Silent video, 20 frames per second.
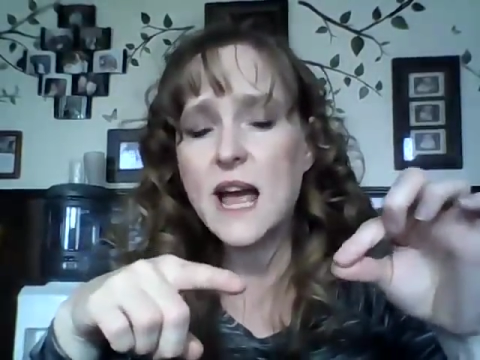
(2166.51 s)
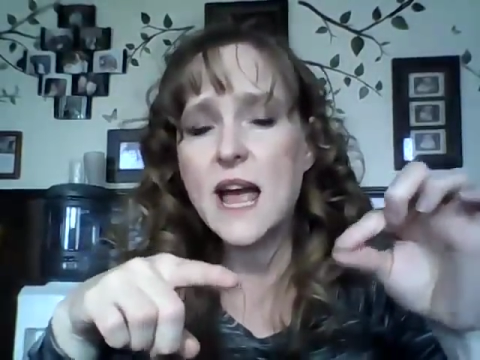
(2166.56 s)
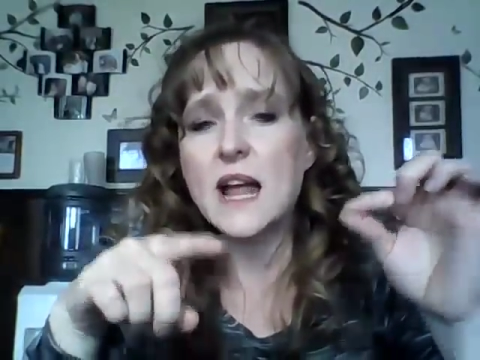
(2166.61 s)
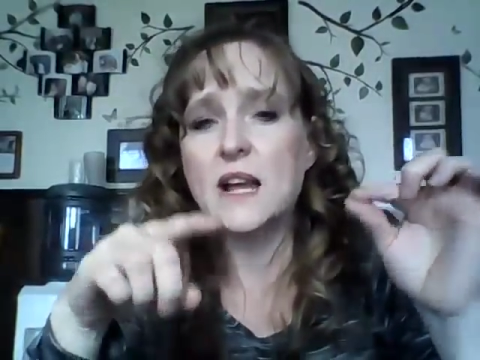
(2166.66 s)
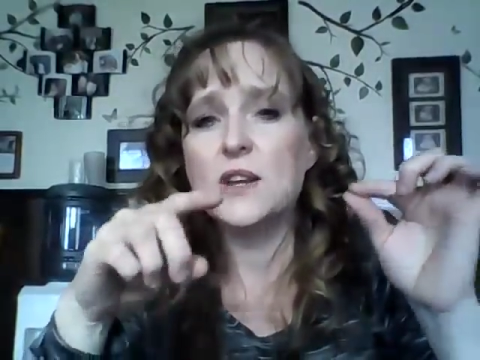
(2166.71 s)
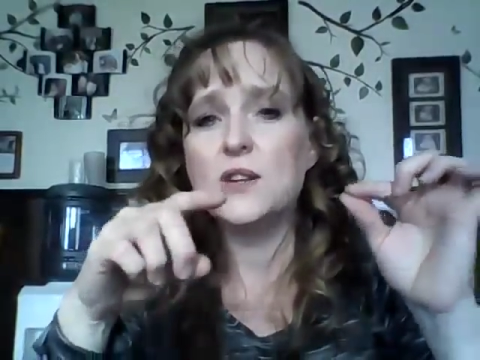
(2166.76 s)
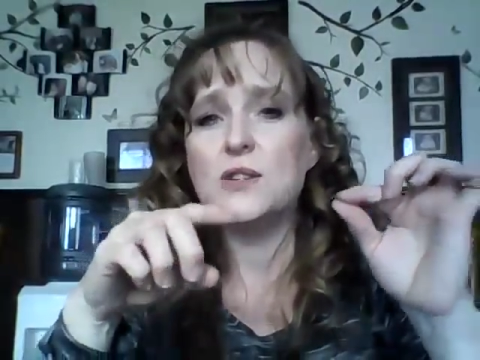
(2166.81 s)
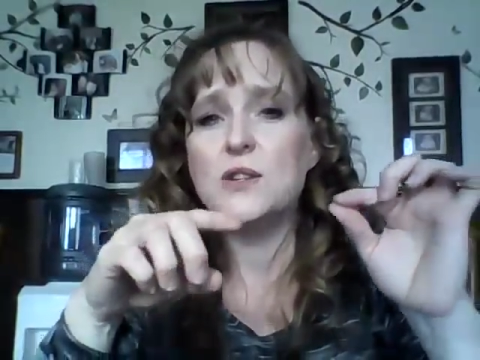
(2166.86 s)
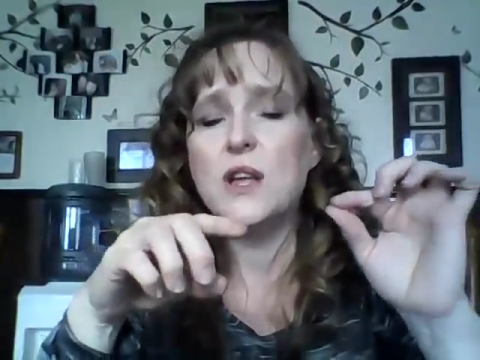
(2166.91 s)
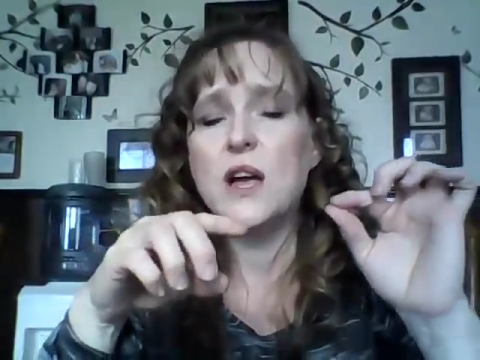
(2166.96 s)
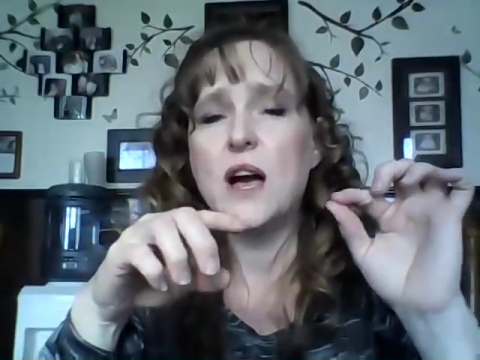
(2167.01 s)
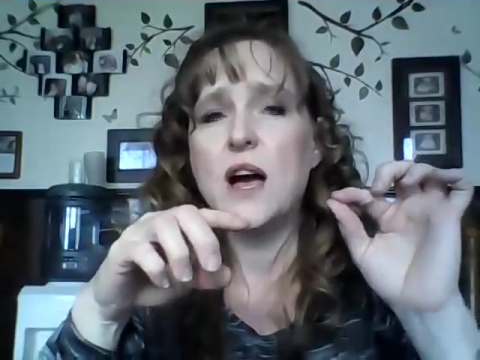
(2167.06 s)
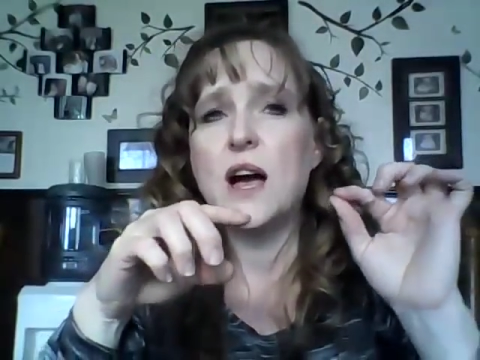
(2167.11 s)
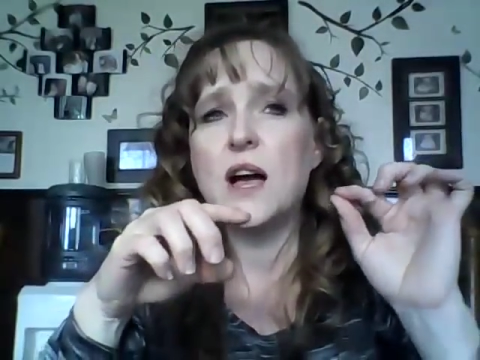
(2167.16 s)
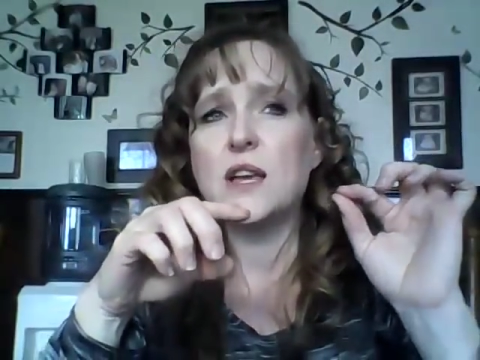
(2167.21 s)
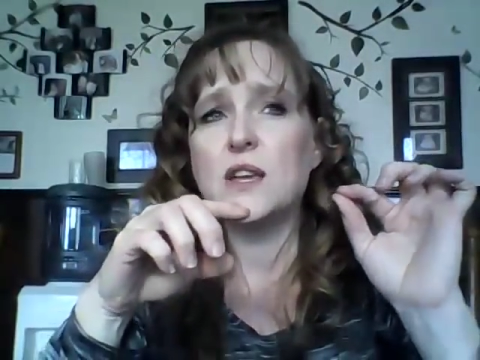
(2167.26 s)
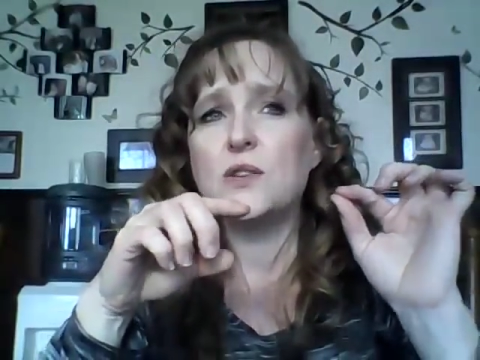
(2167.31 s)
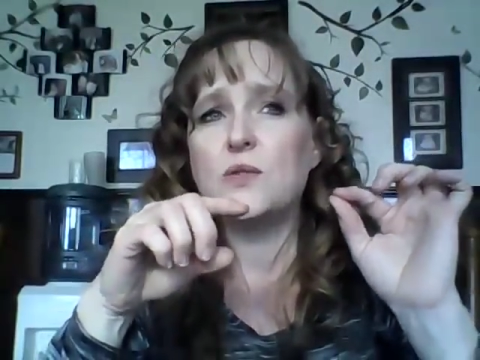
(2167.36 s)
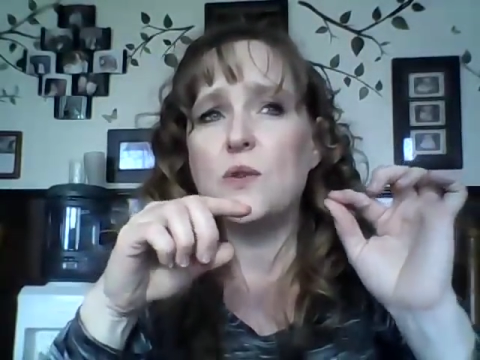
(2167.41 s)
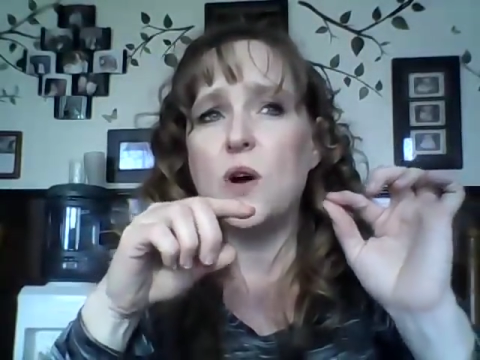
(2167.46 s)
and you
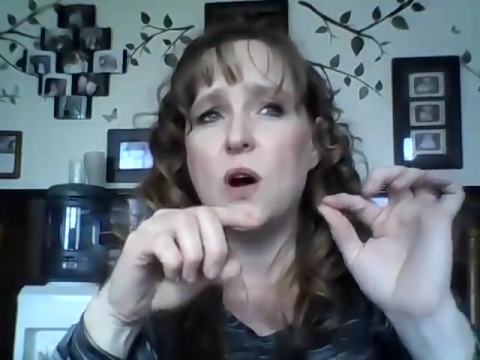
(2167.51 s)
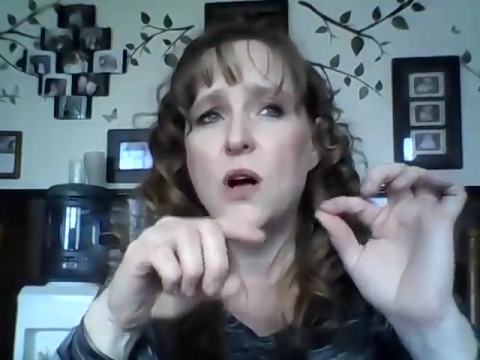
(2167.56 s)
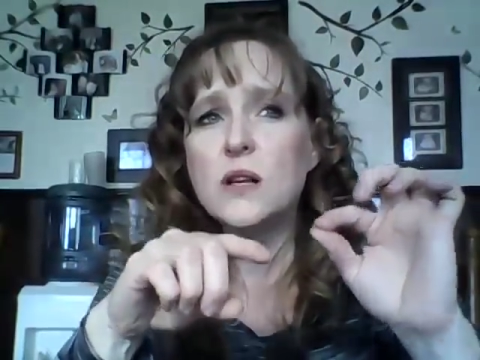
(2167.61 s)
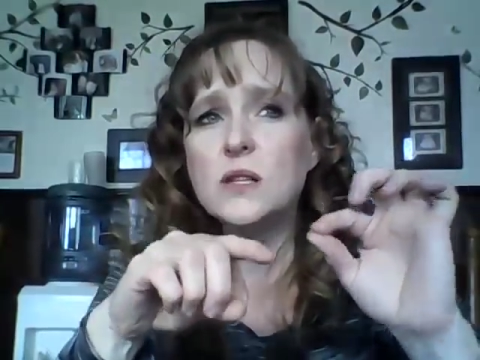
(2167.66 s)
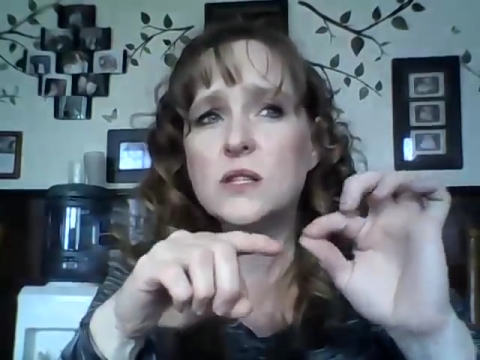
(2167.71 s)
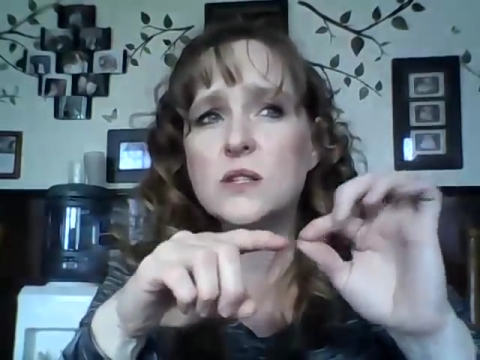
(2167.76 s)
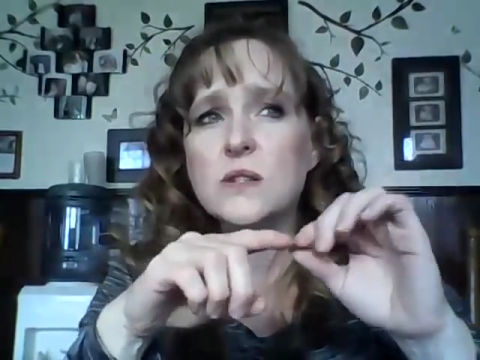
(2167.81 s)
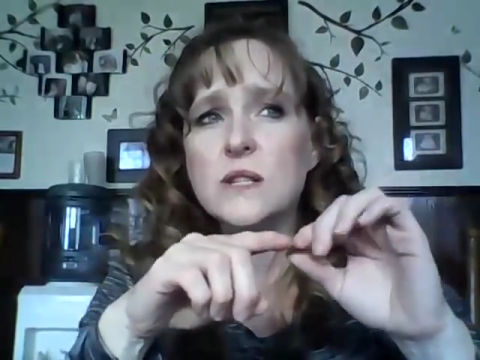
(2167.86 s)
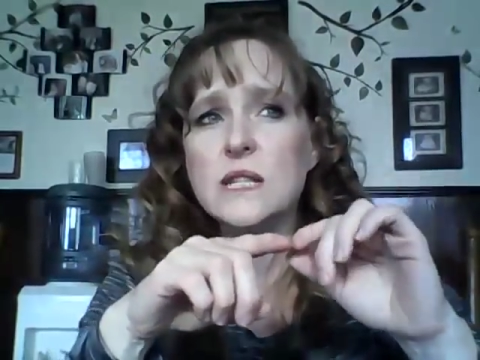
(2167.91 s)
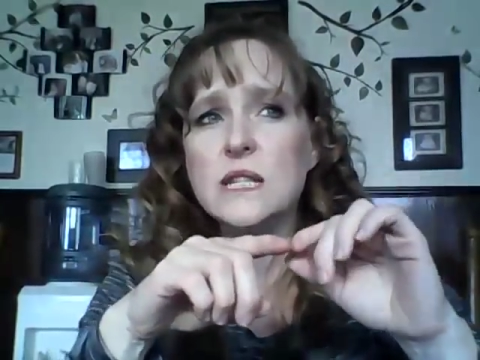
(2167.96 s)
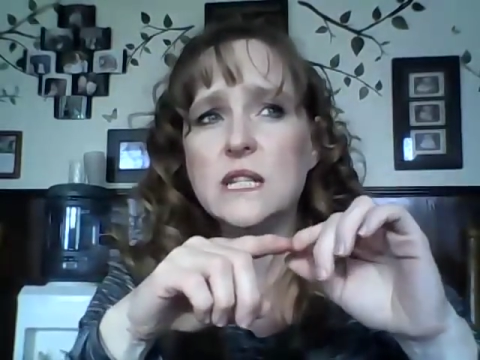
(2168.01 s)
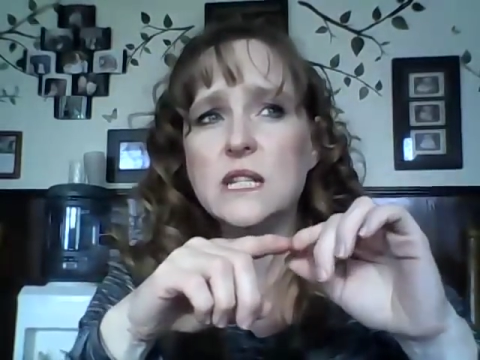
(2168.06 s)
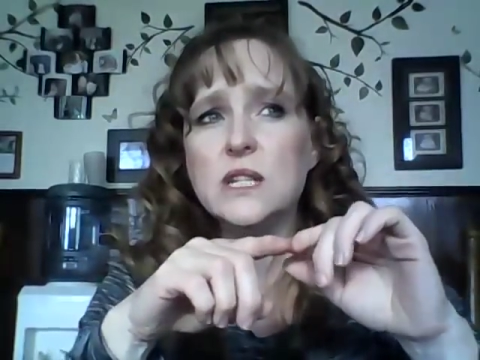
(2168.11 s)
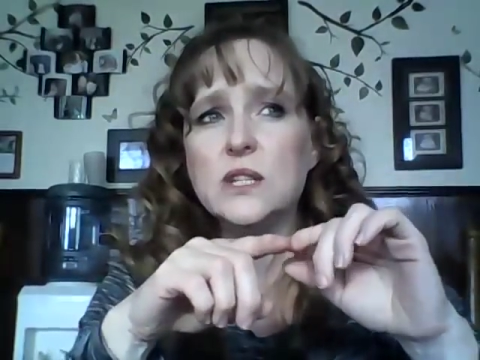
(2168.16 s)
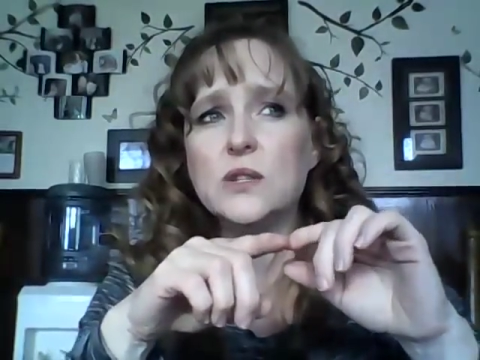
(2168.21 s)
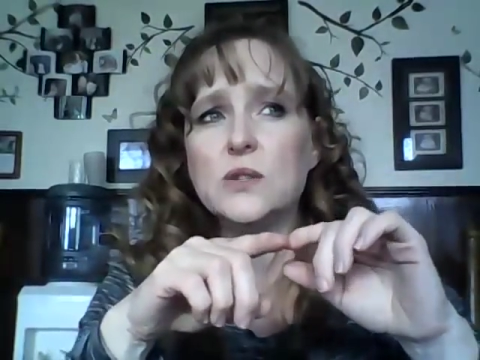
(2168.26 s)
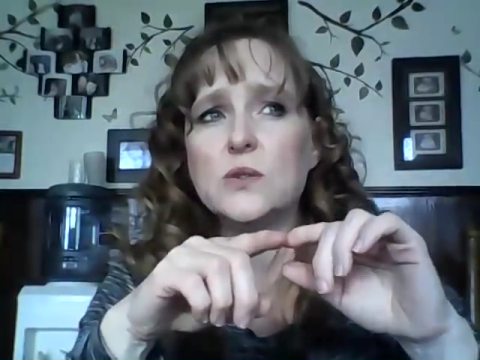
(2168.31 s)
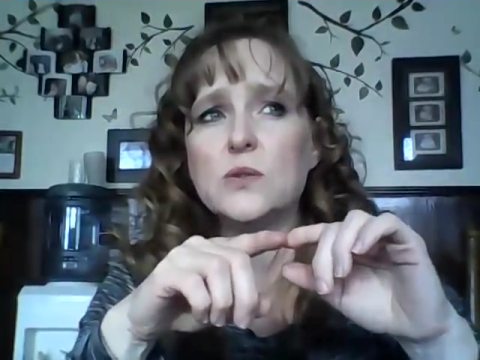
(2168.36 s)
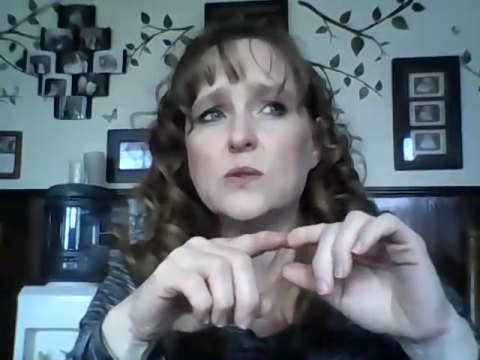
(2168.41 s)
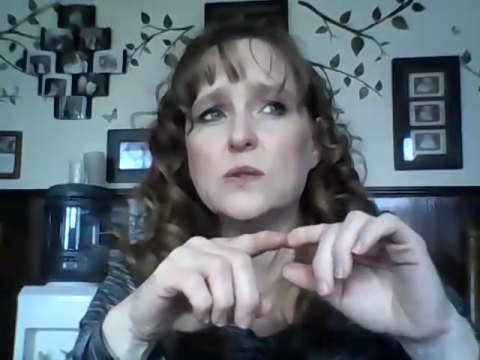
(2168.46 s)
uh, you also need to
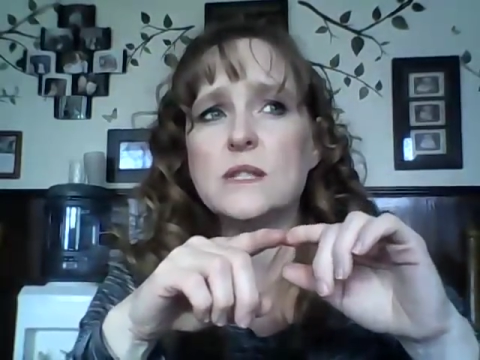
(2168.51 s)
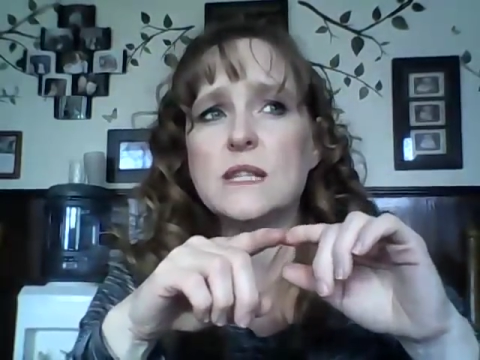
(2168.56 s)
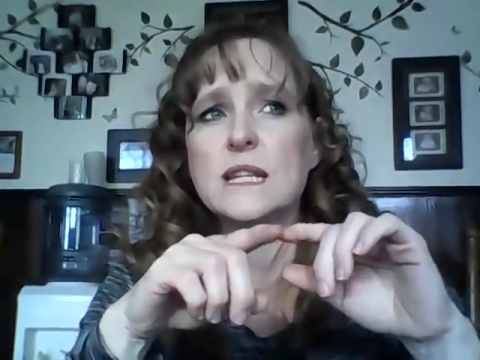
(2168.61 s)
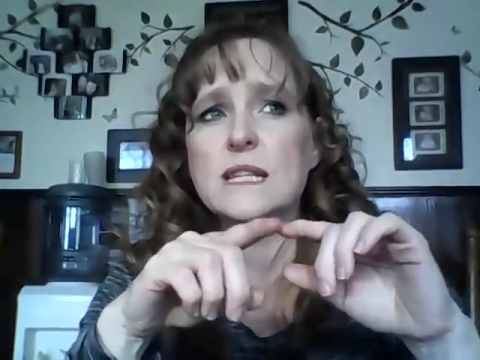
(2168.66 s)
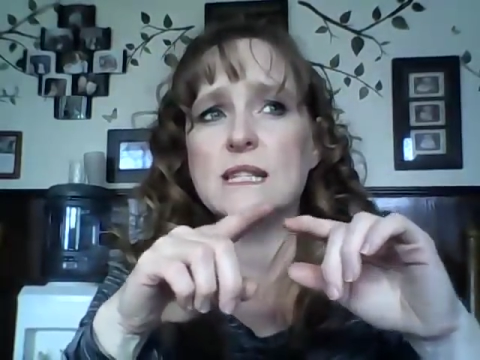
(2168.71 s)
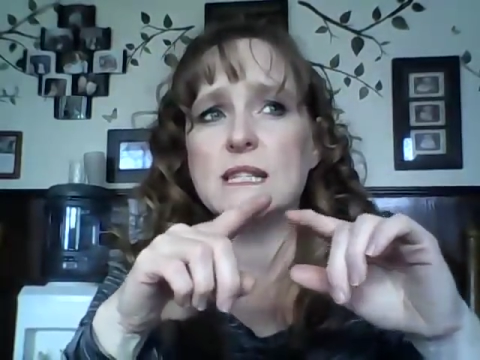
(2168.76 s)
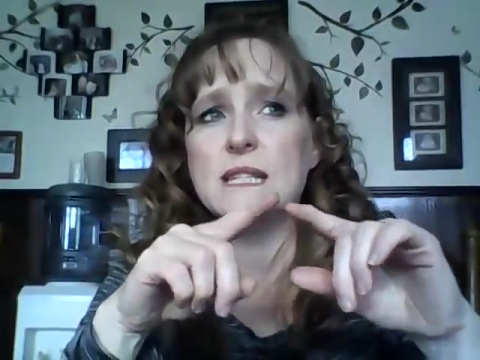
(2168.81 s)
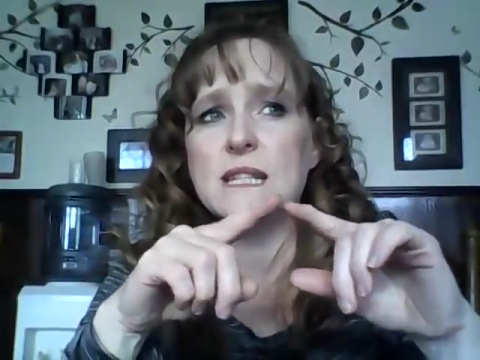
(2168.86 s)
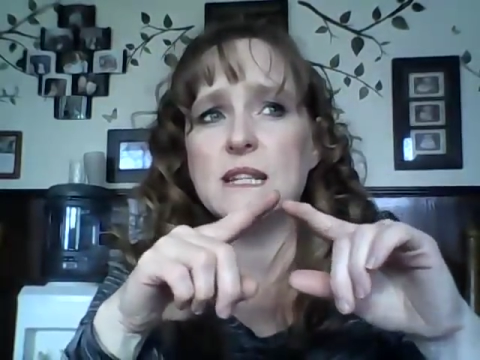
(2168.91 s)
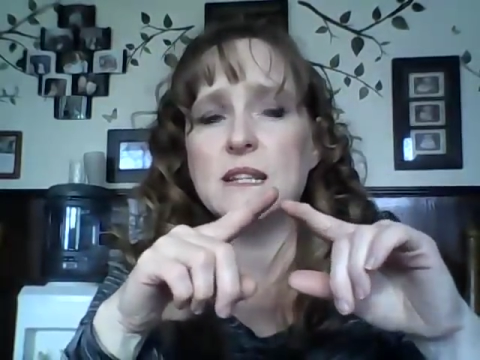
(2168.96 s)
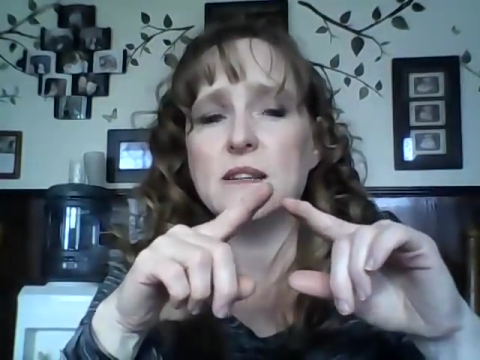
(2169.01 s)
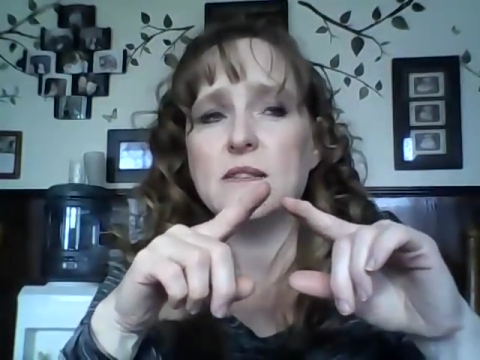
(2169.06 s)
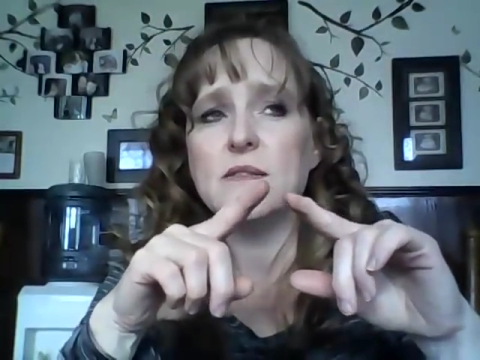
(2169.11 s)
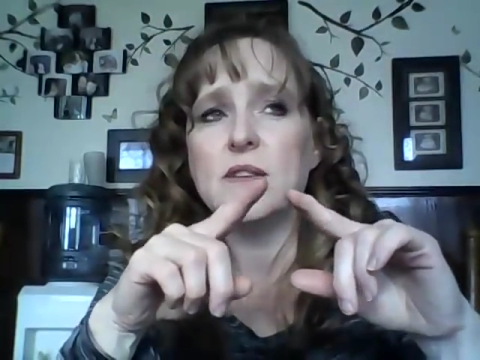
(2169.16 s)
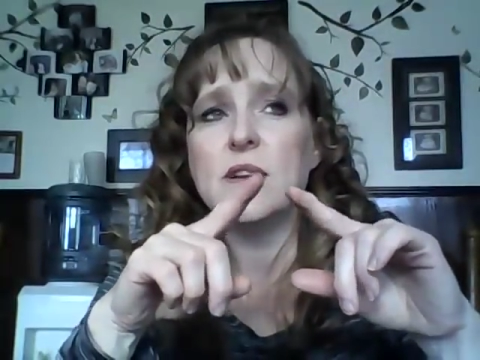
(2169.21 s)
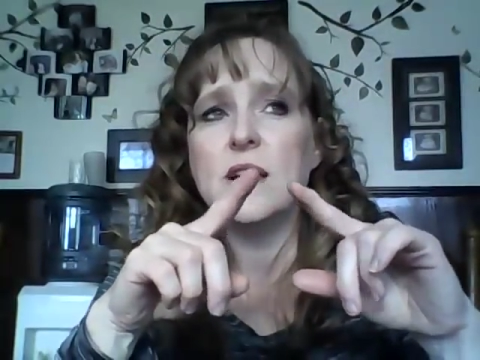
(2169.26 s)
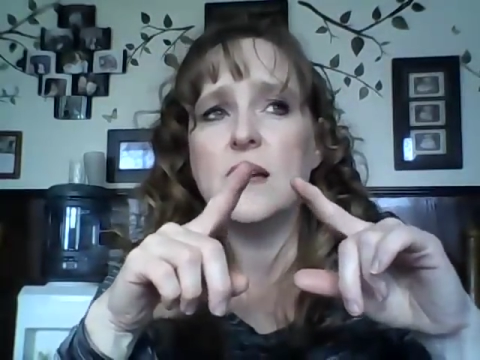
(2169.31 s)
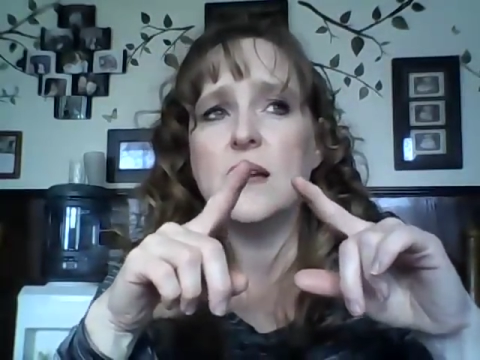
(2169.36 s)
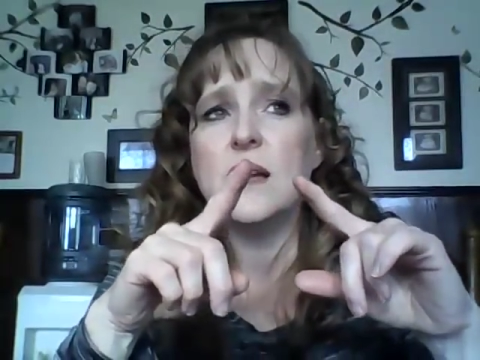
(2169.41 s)
use, instead of,